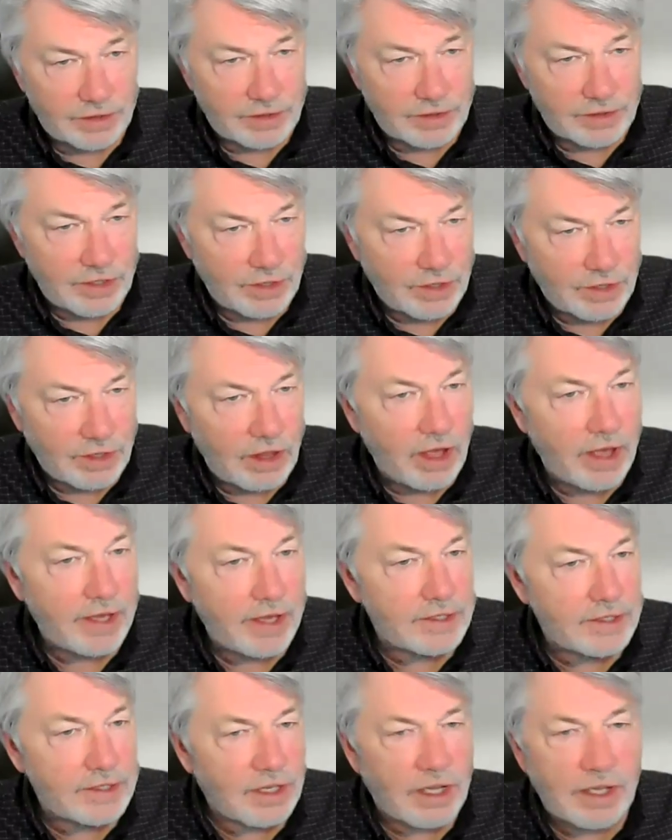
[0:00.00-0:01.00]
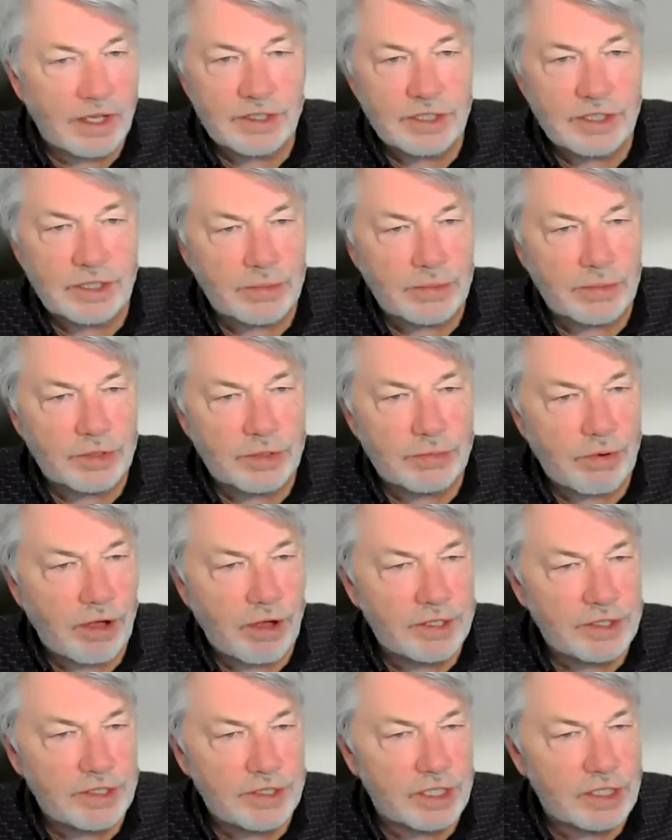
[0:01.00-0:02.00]
to your clients, customers,
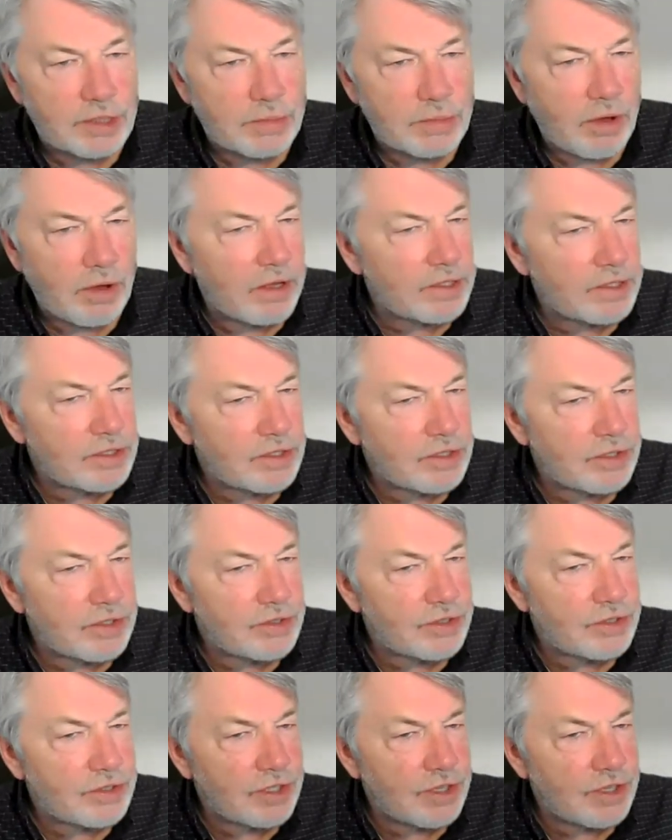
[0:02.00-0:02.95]
project sponsors?